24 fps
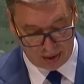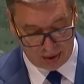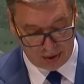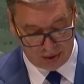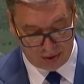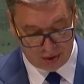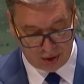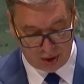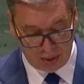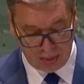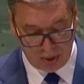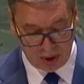
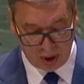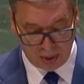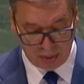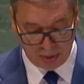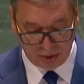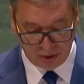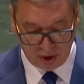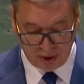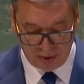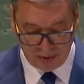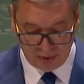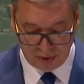Serbia
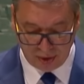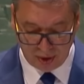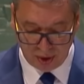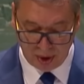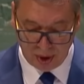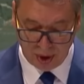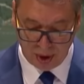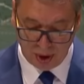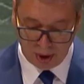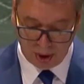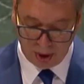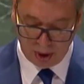observes
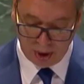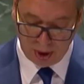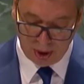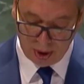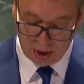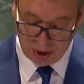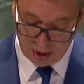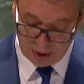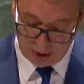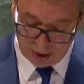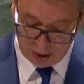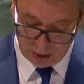
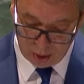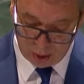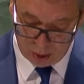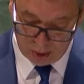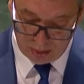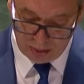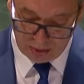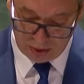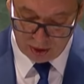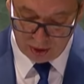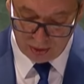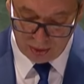the
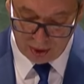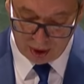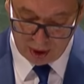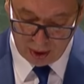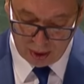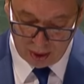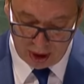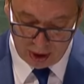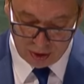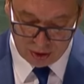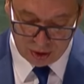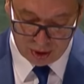norms and
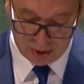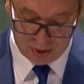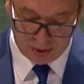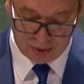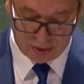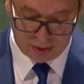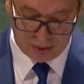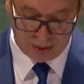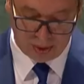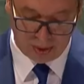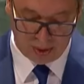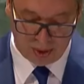
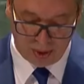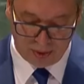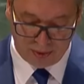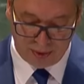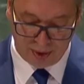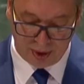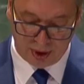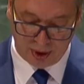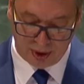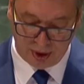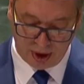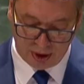regulations
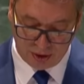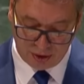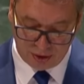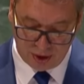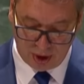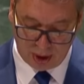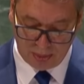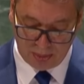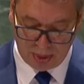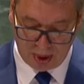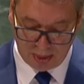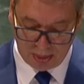of
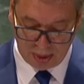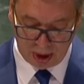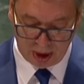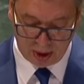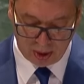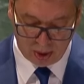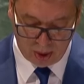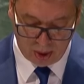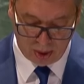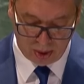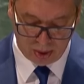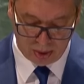international
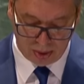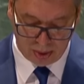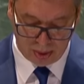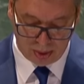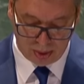public law.